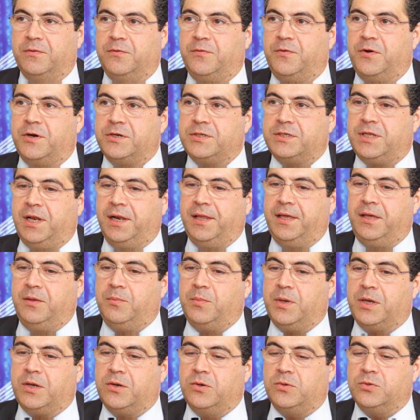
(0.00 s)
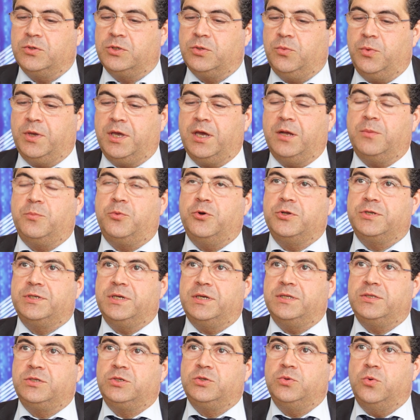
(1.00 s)
Firstly, because we can
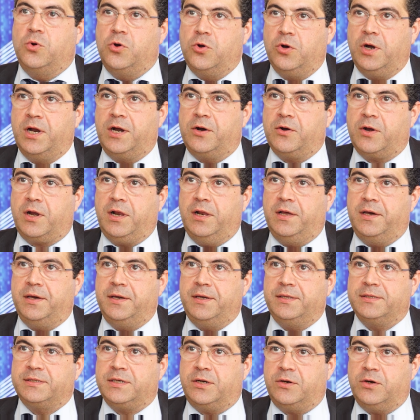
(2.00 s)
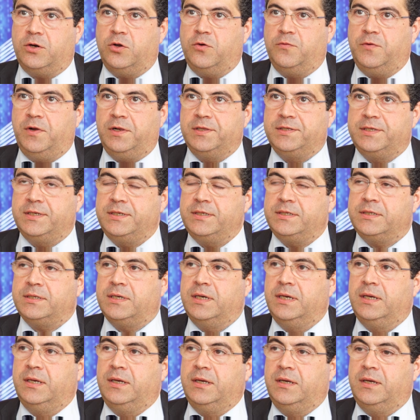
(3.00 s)
present to all our clients our novelties.
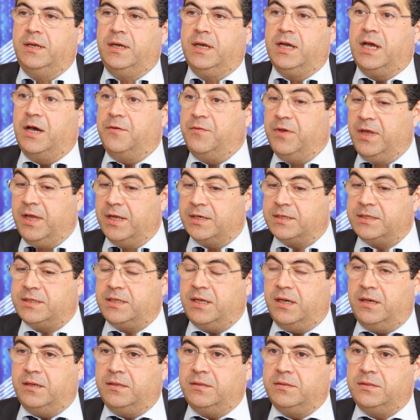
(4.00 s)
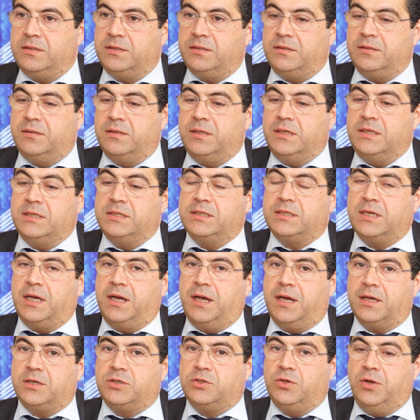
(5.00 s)
Having a stand uh, is
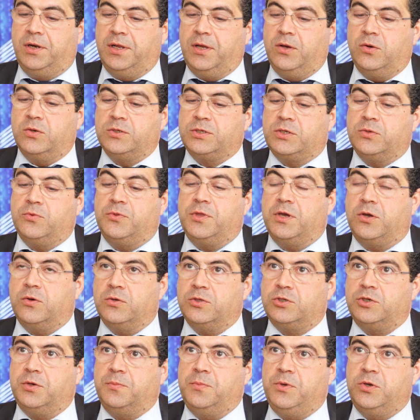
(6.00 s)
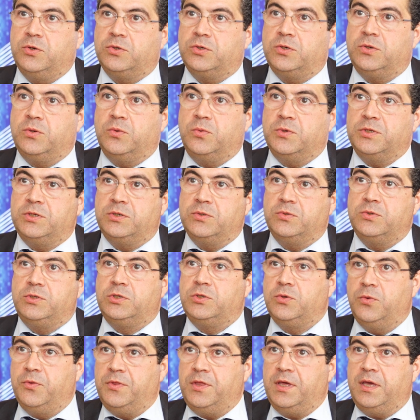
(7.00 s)
actually also the contribution we do
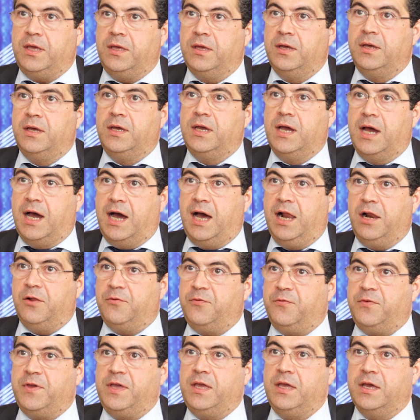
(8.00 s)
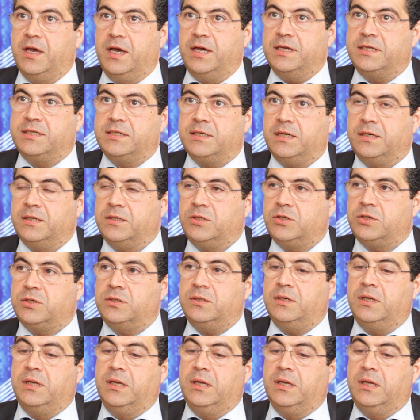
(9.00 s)
to the ALFI as such.